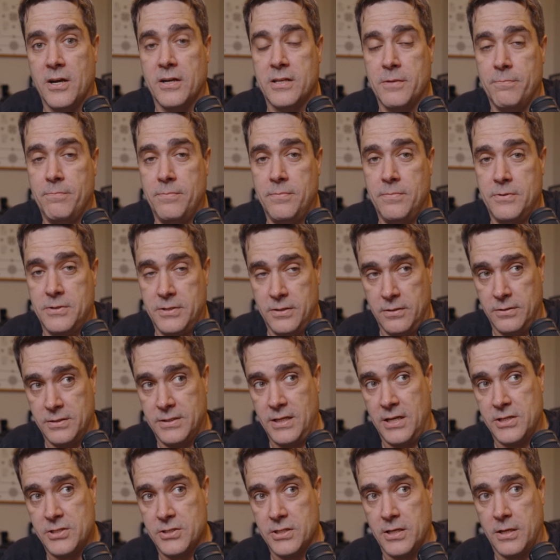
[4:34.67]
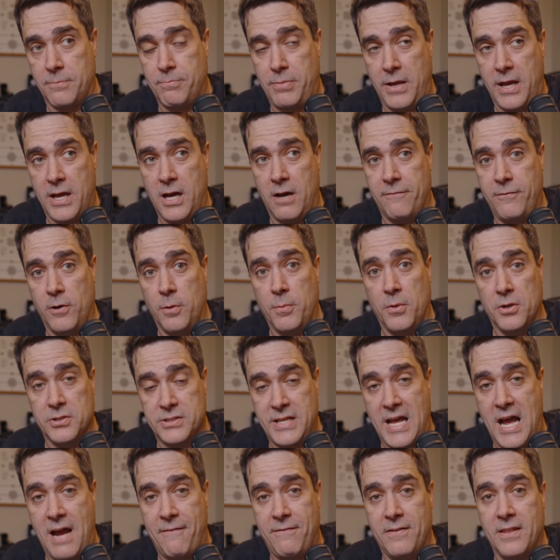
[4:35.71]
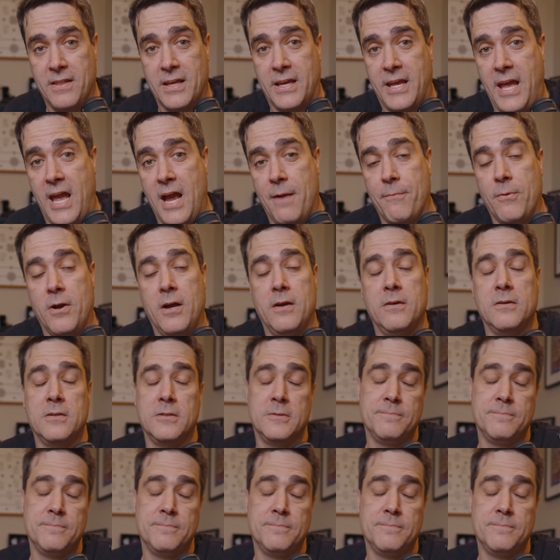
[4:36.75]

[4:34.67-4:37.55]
to essentially pay off almost half of the camera,